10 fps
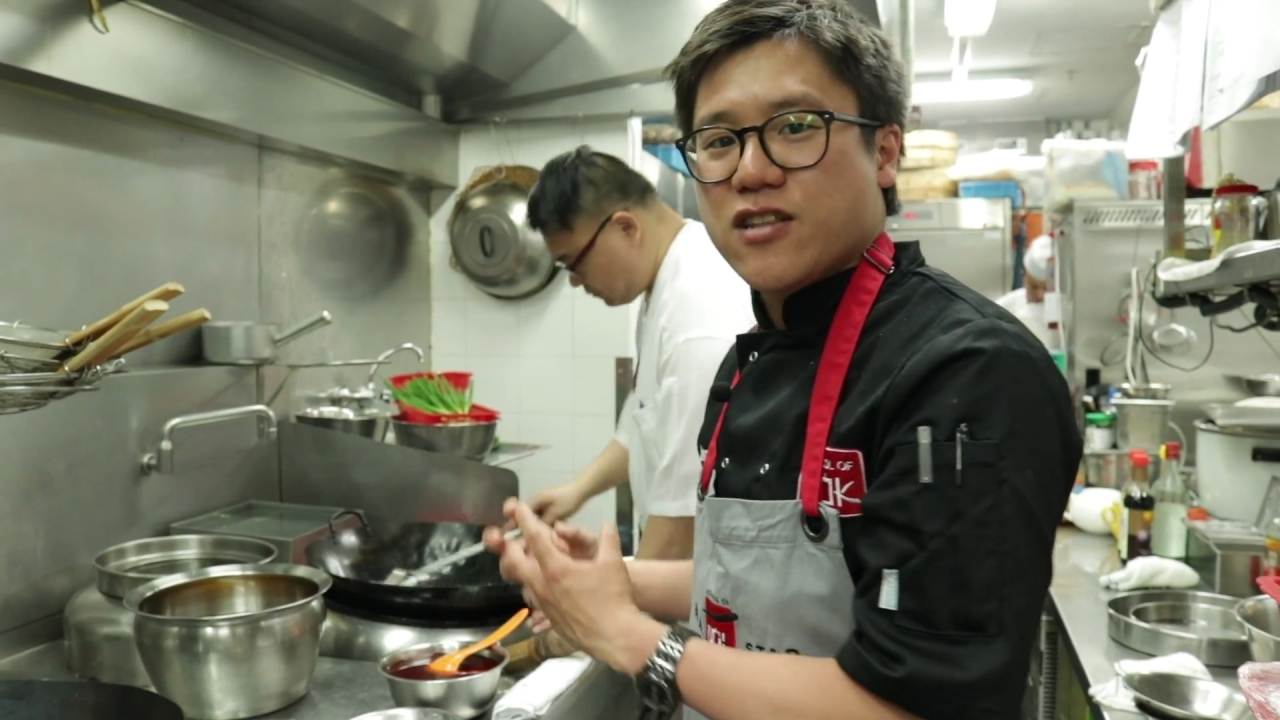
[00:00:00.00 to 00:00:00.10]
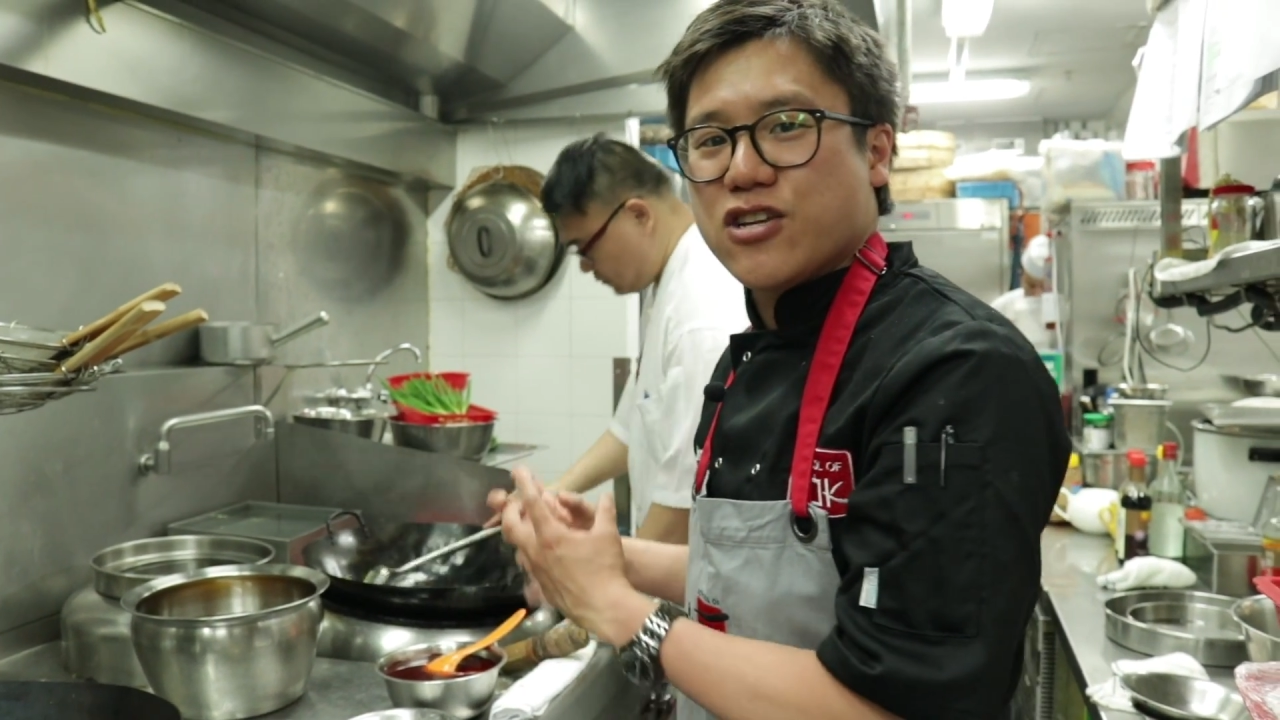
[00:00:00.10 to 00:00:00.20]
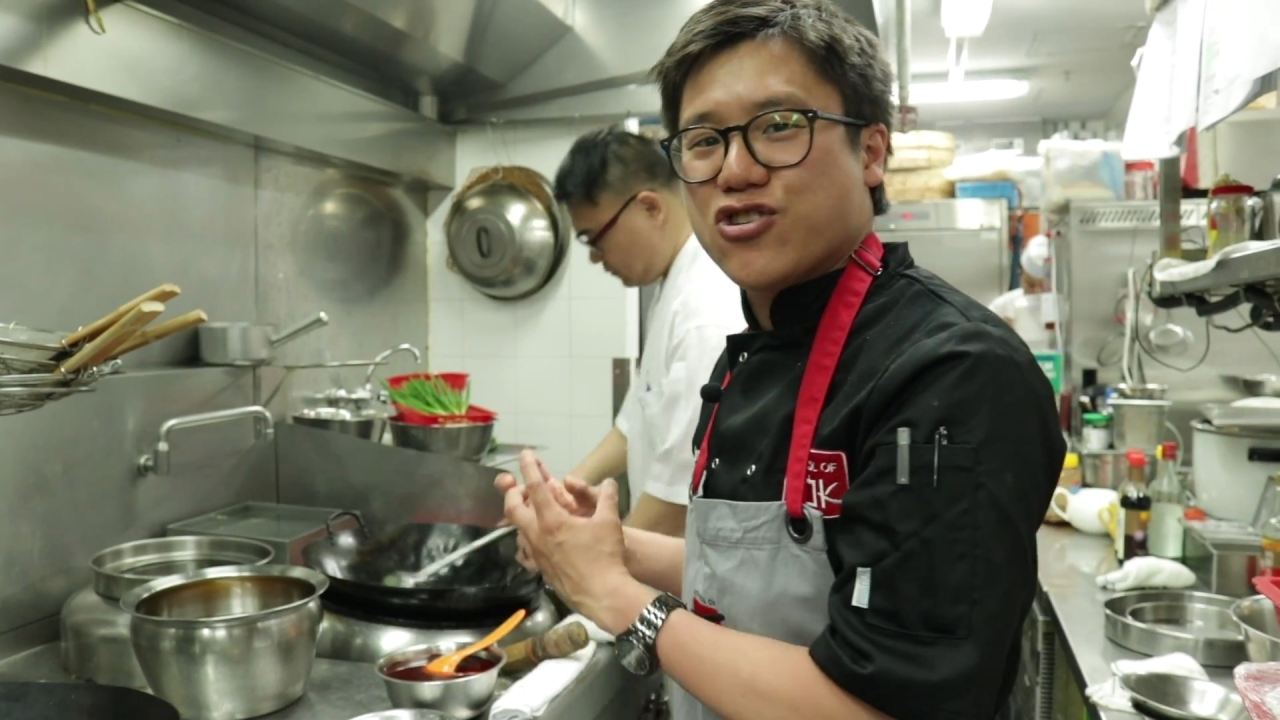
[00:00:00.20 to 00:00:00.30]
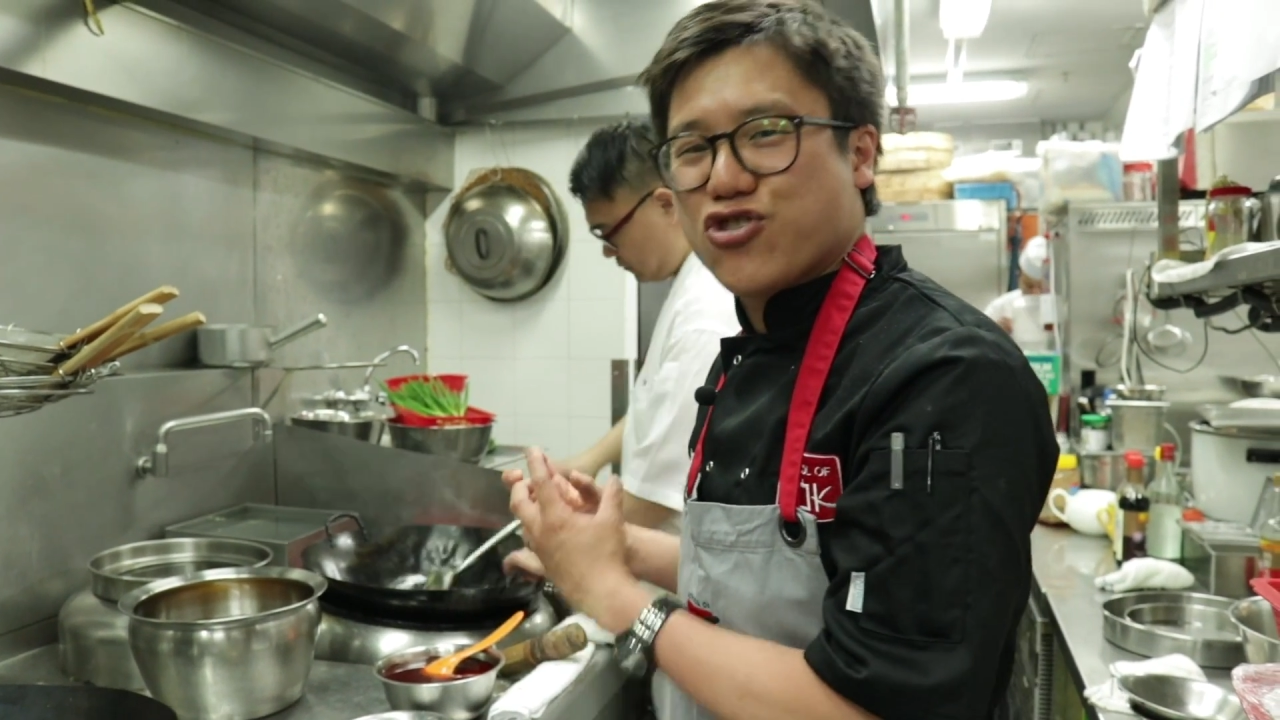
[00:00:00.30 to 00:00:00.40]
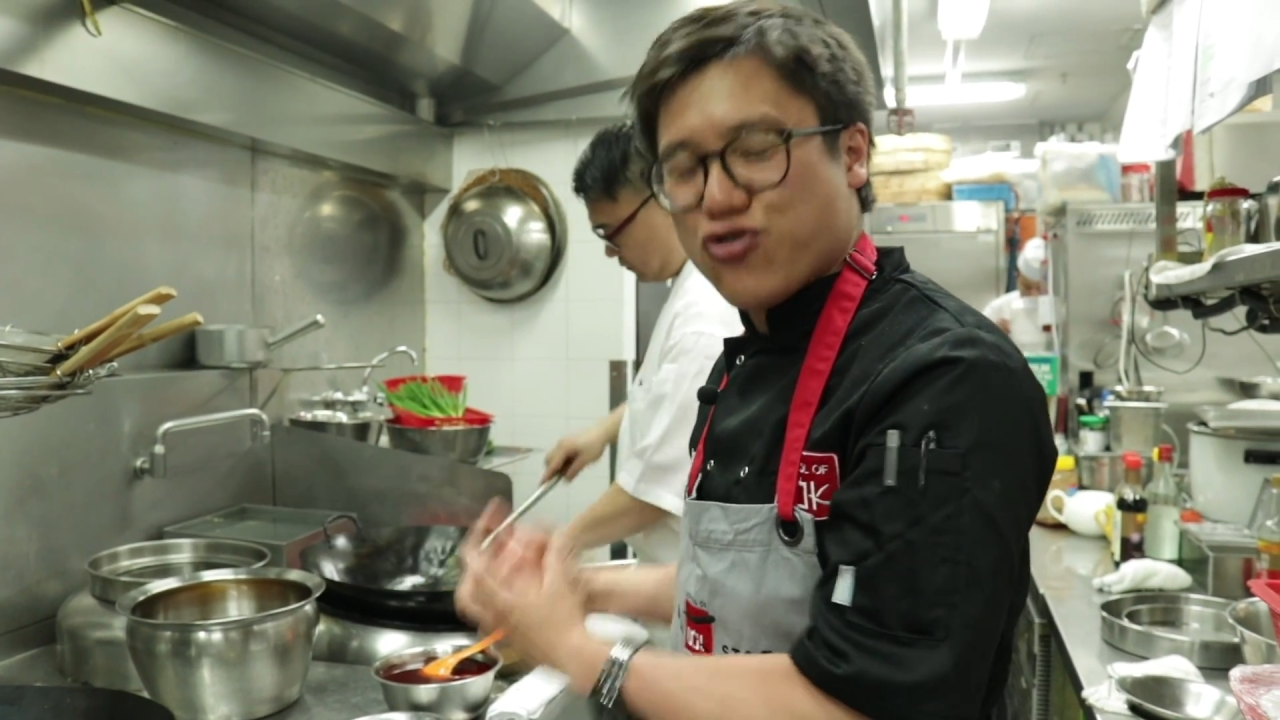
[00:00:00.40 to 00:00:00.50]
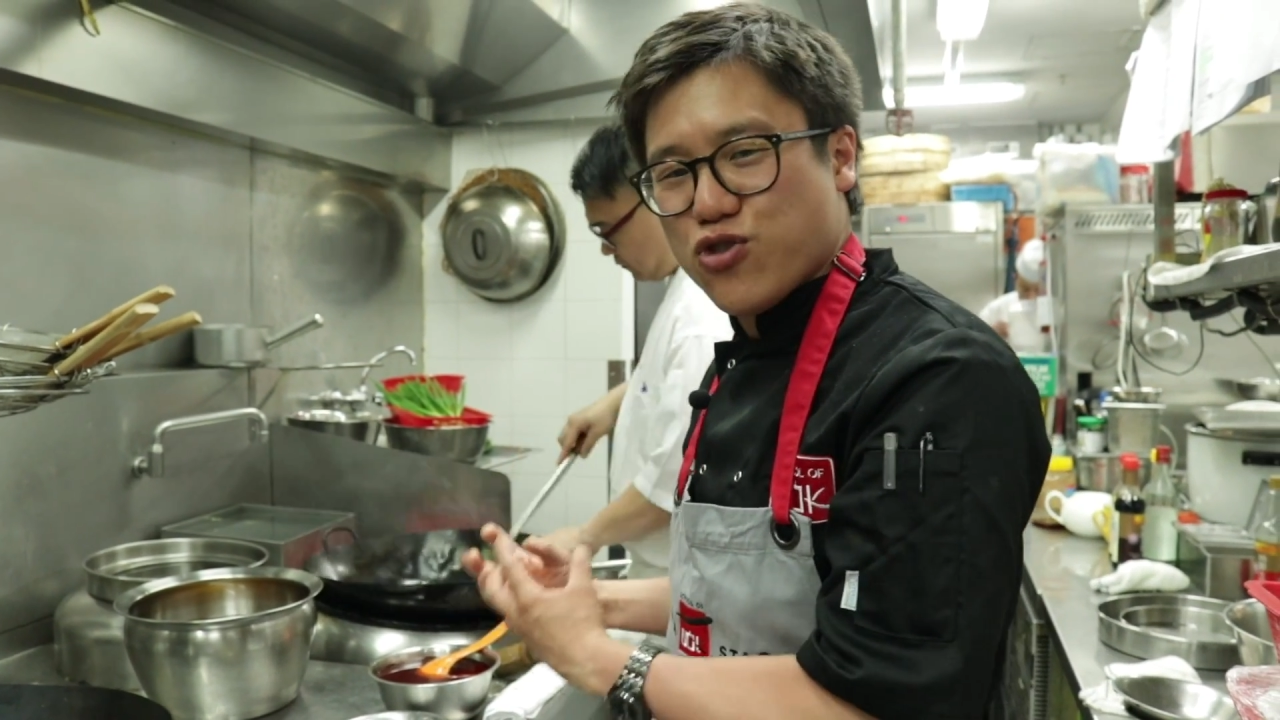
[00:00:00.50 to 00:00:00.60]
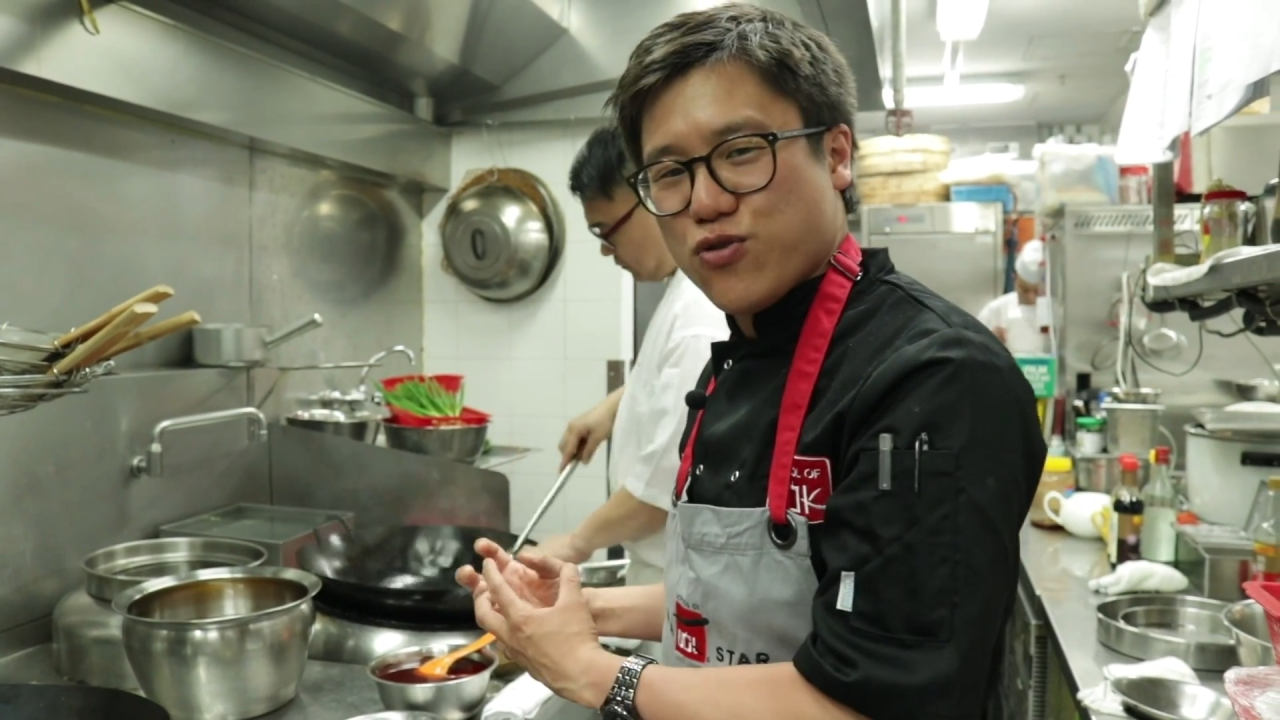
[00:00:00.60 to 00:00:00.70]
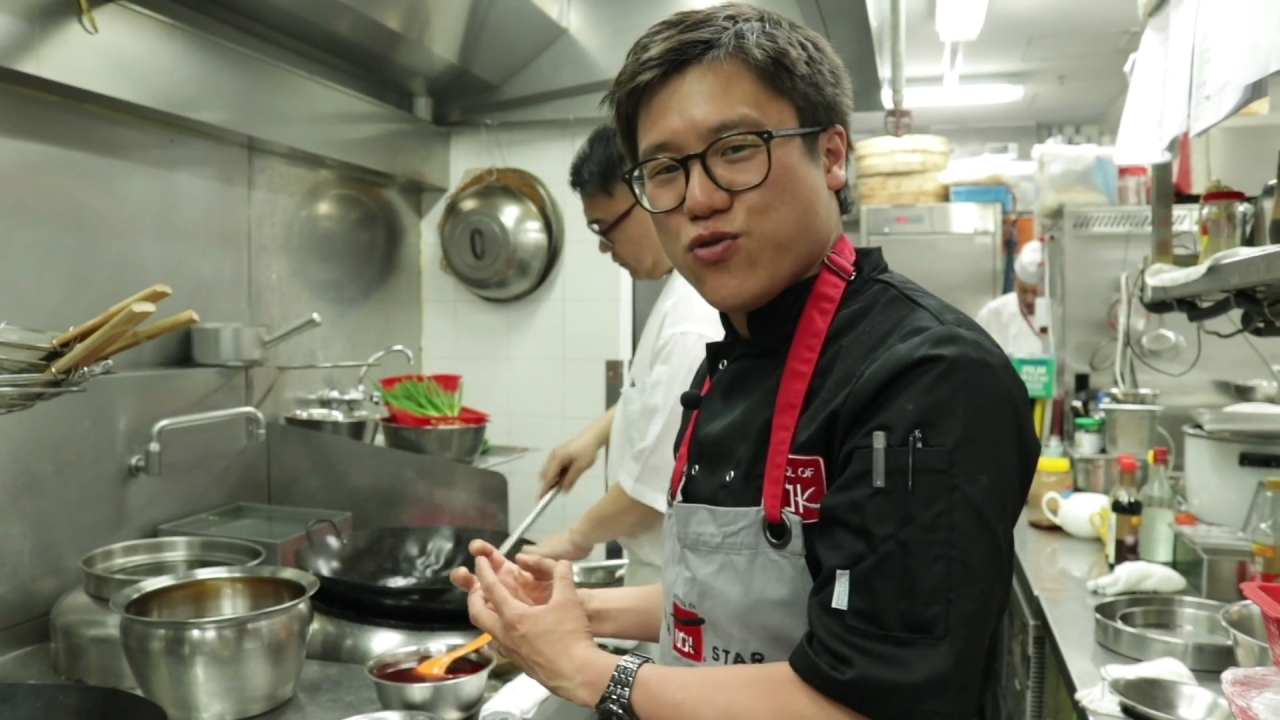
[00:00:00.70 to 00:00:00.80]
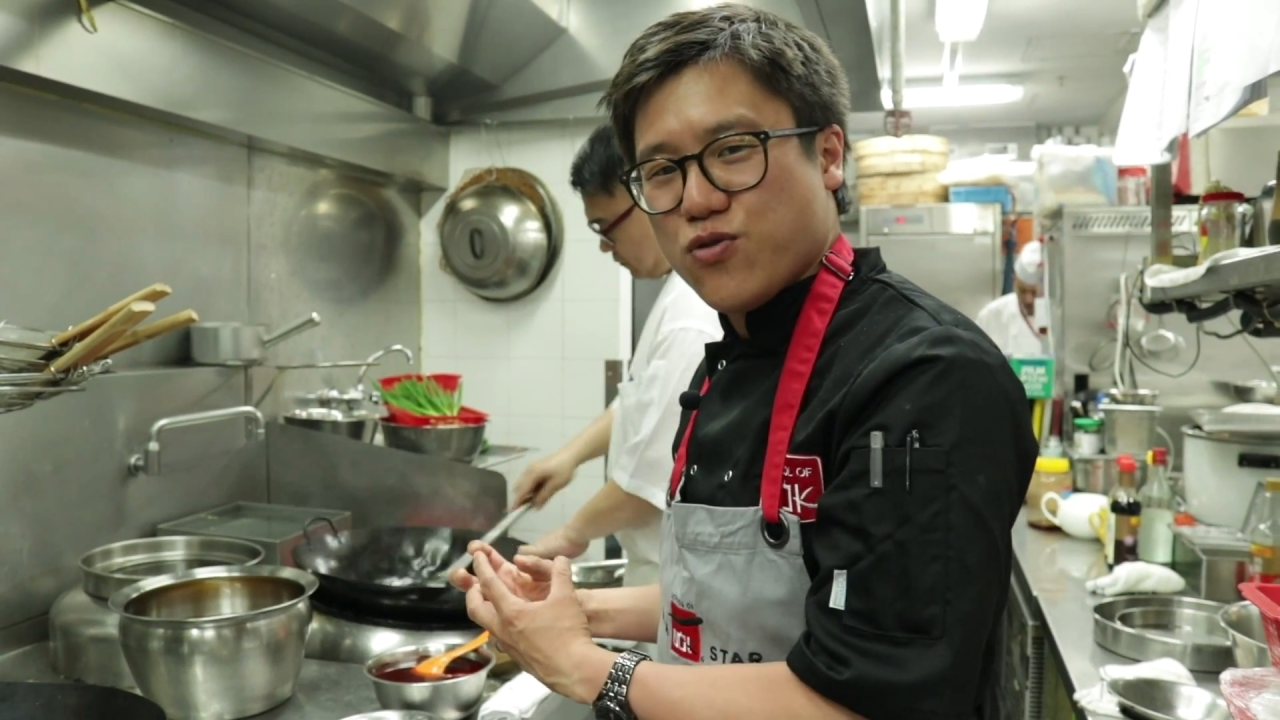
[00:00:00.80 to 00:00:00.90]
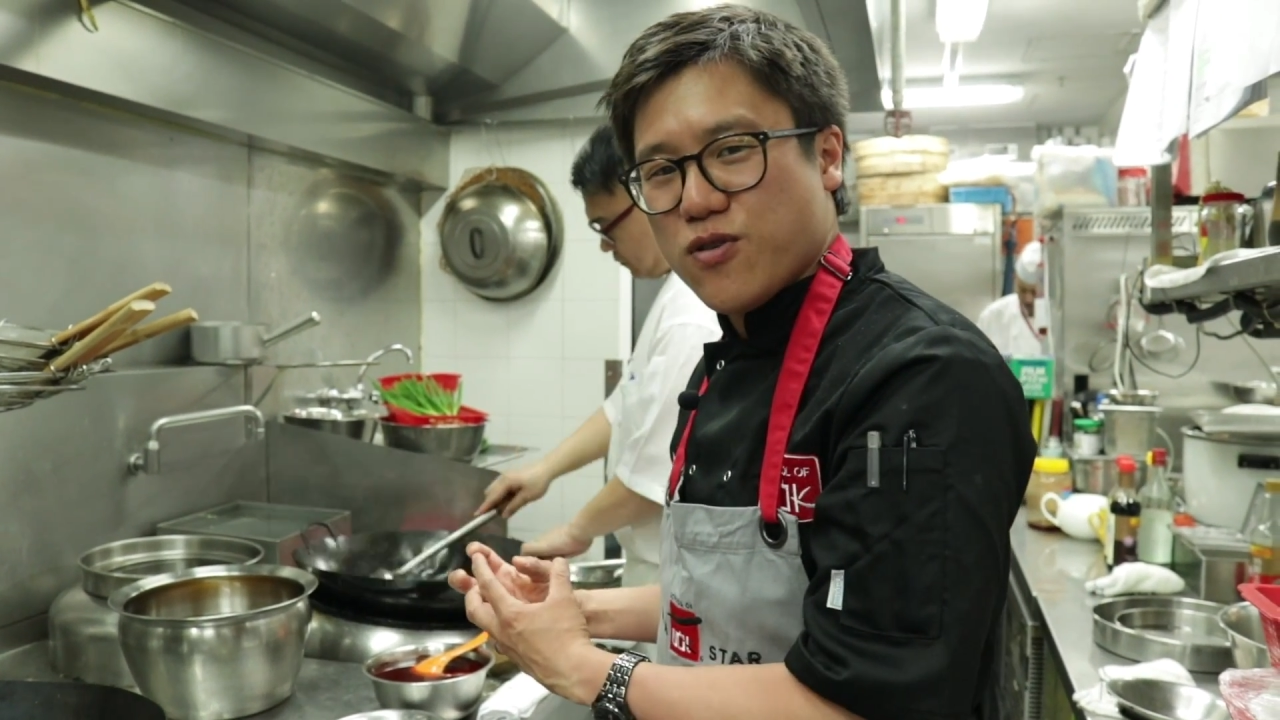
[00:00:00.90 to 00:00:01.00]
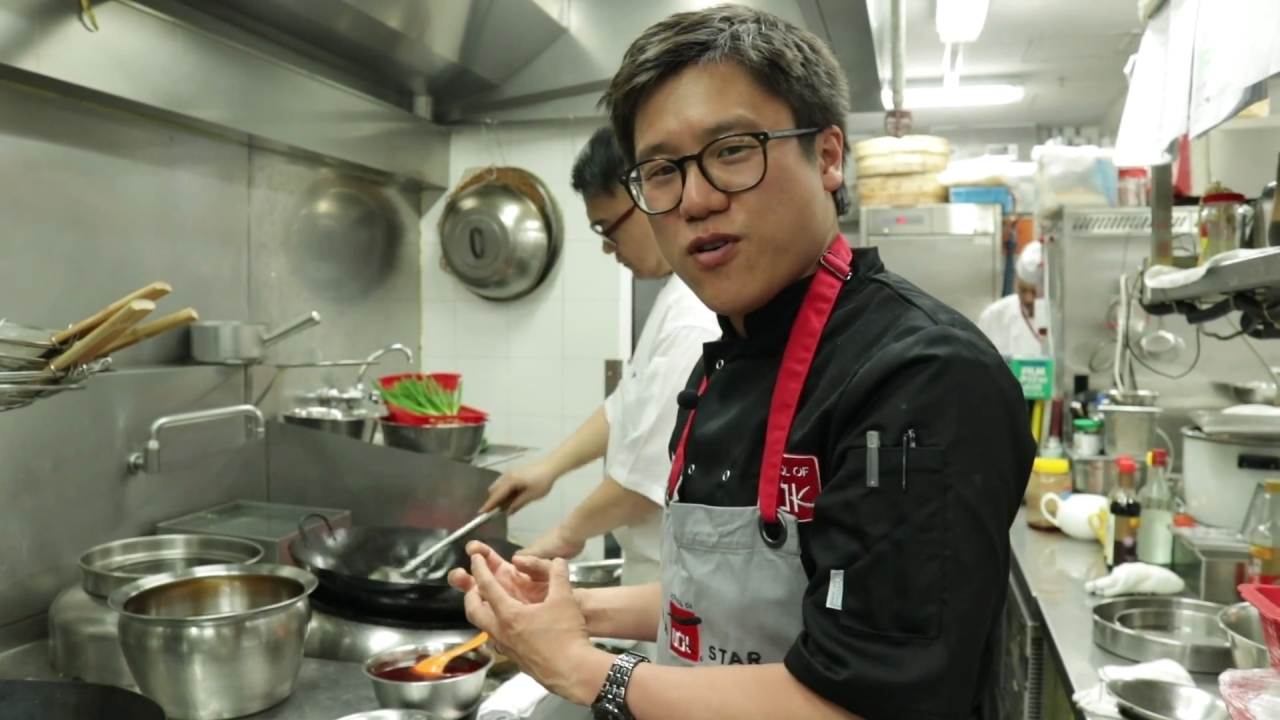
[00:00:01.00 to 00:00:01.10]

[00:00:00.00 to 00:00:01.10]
the true